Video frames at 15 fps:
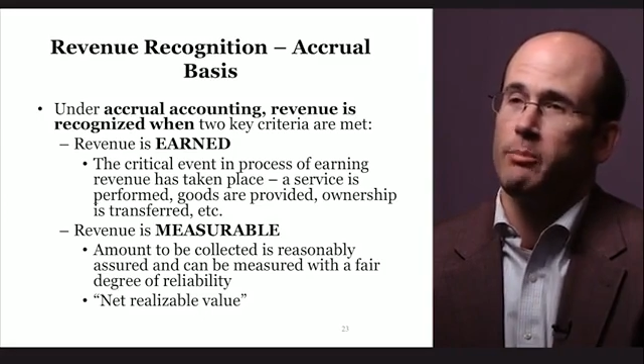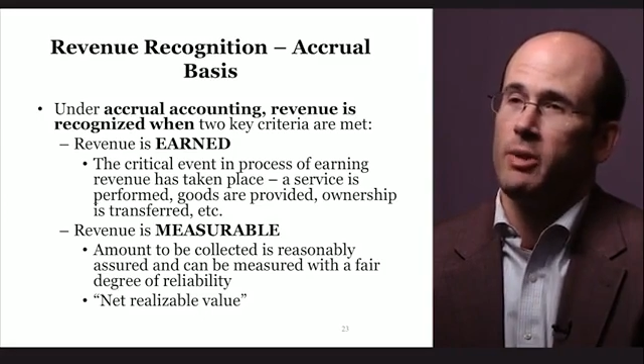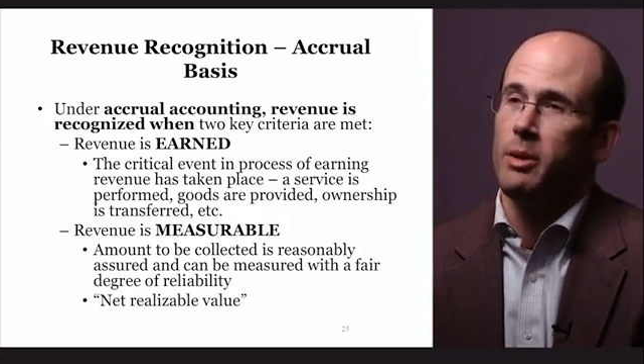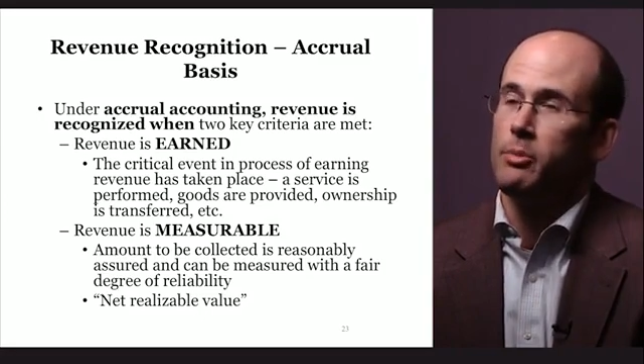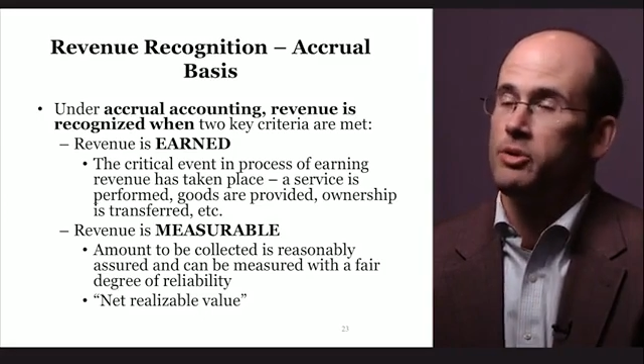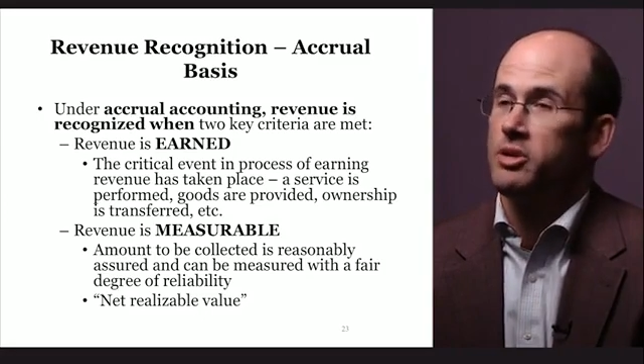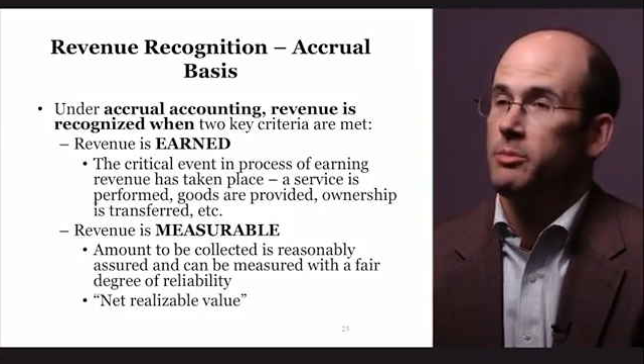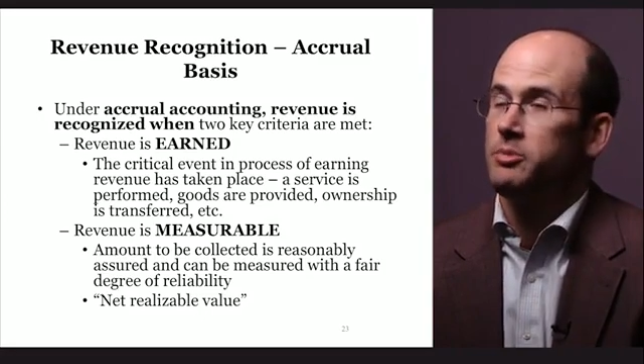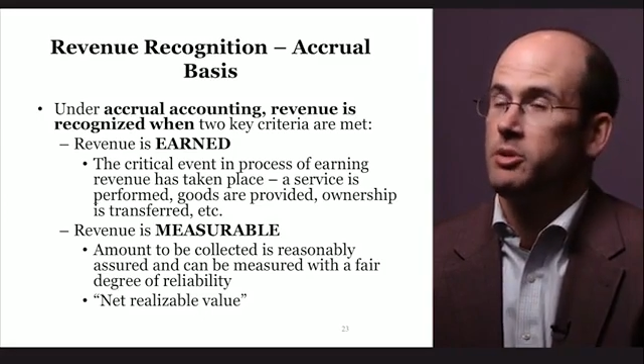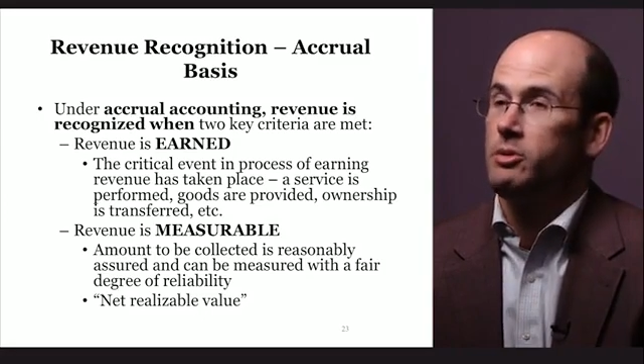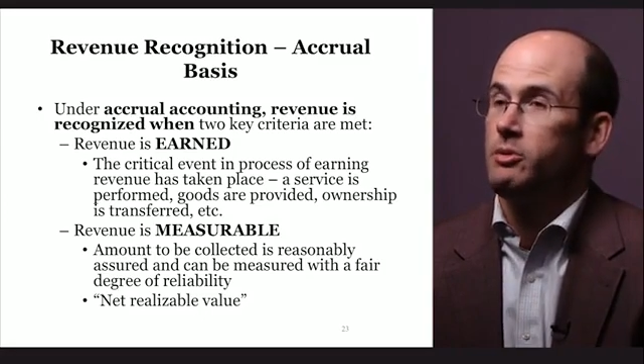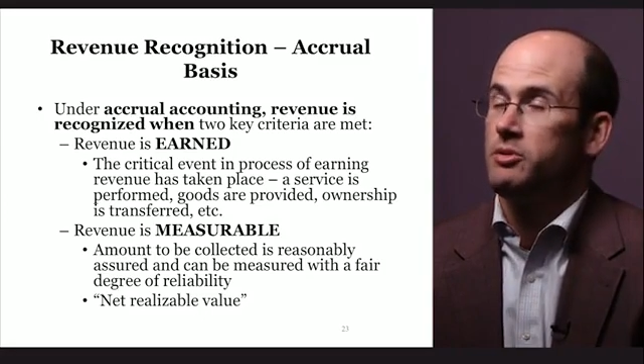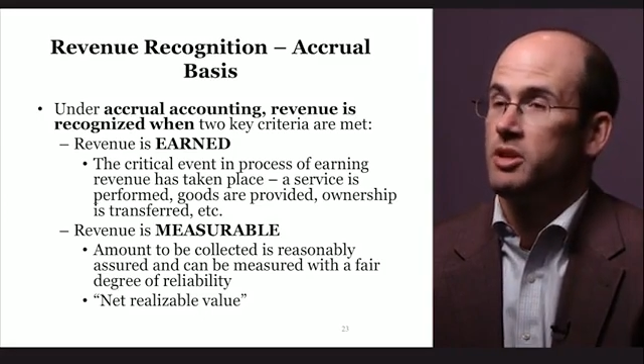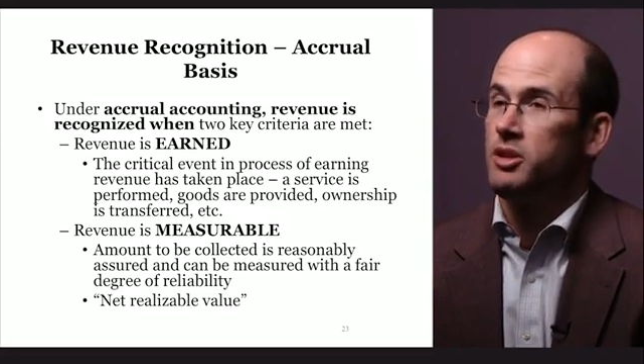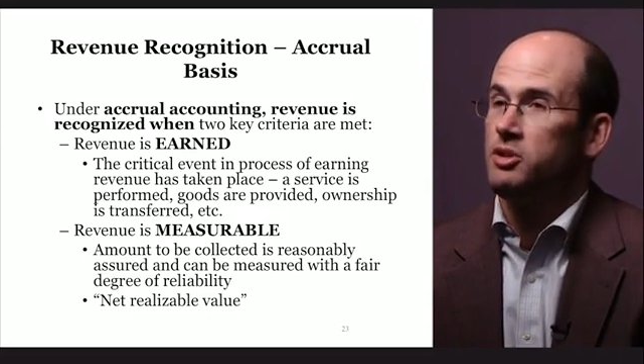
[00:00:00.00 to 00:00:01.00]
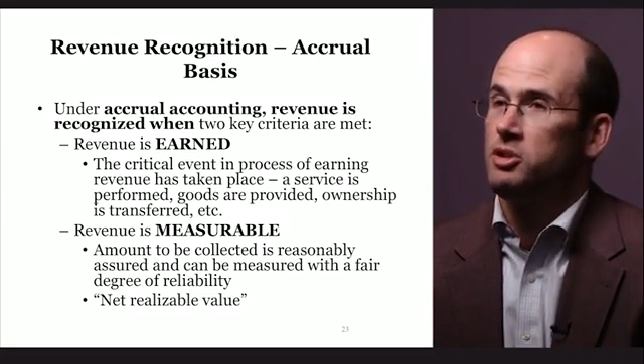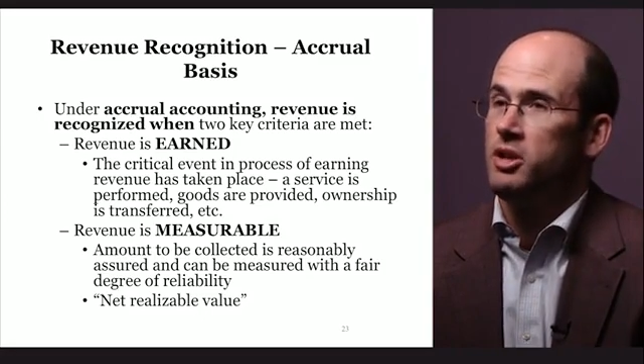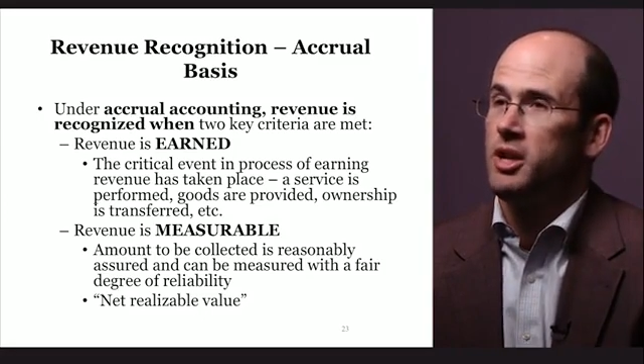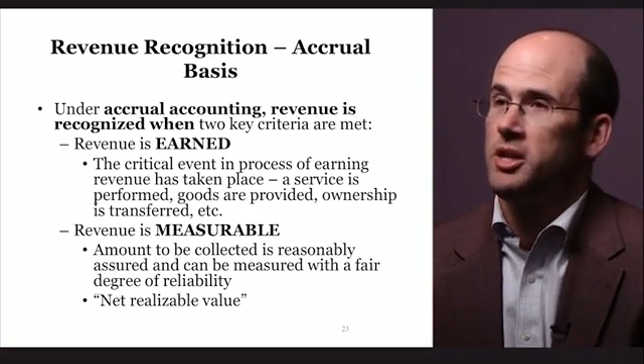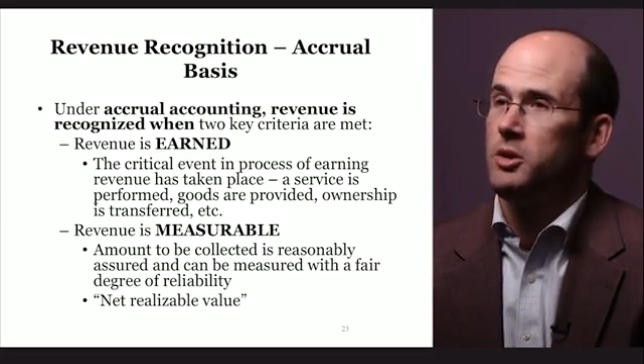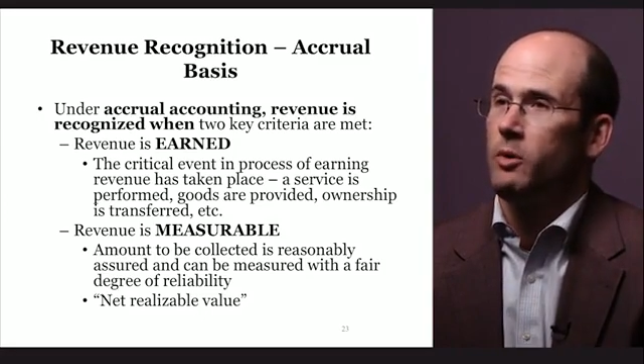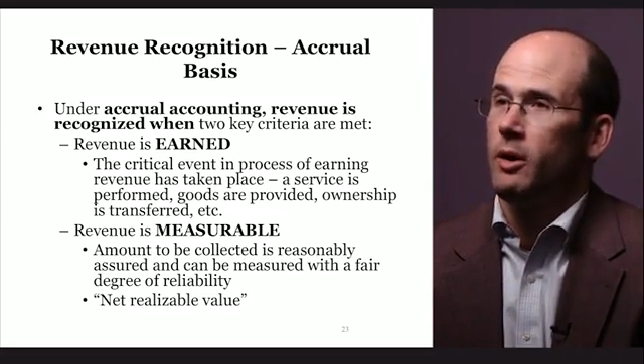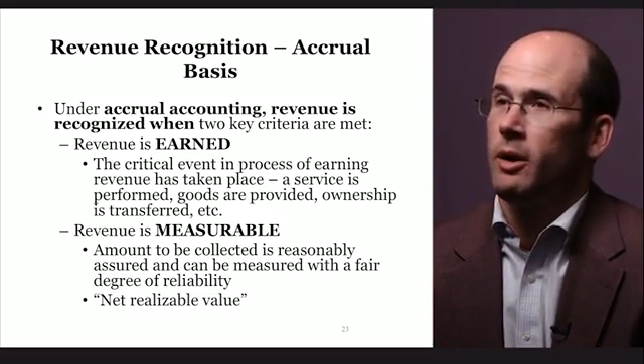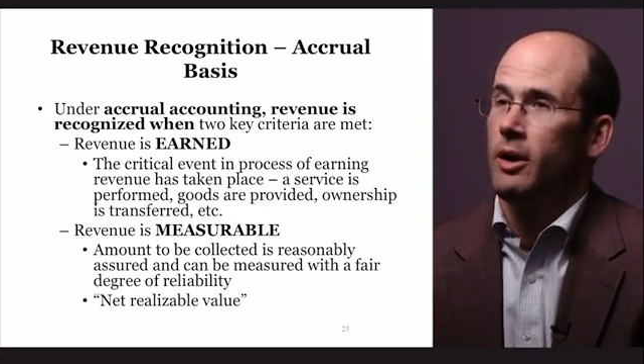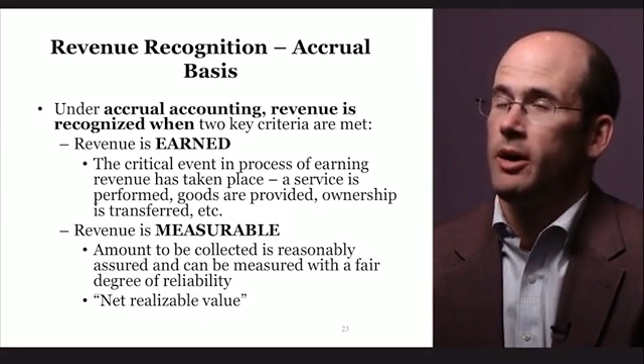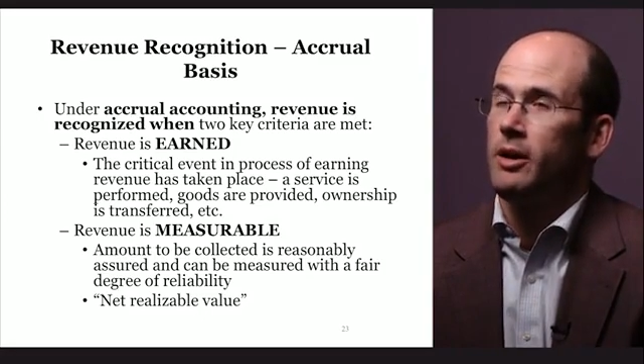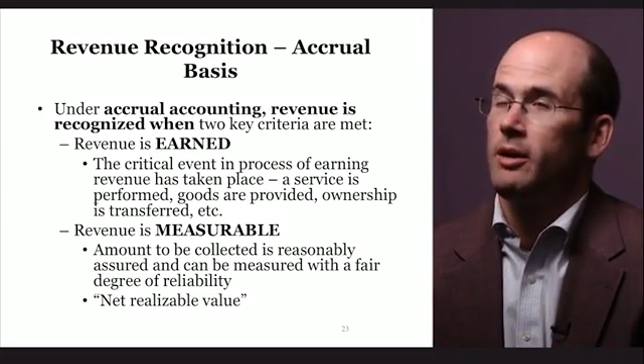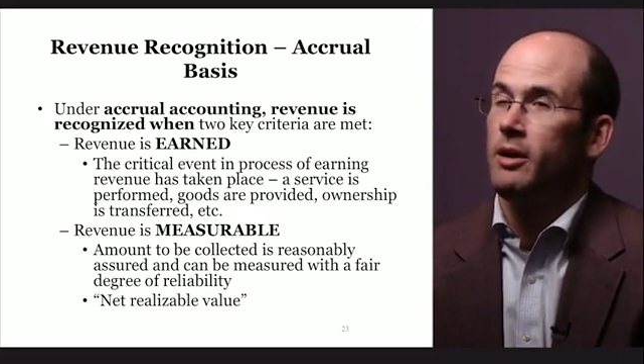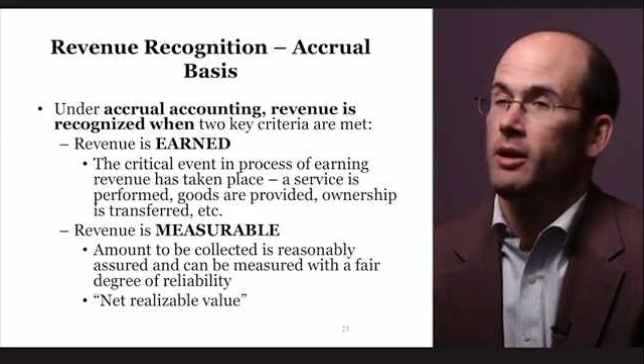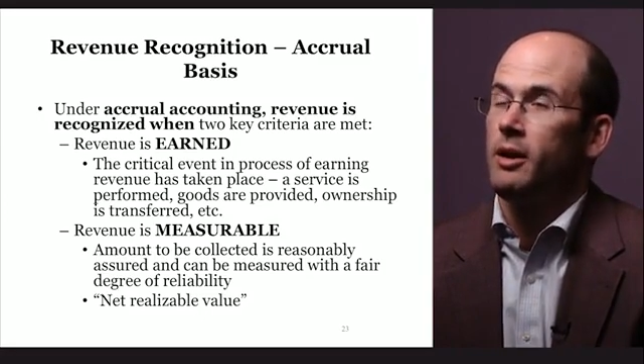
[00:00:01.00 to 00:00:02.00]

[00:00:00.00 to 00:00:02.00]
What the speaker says: membership dues in January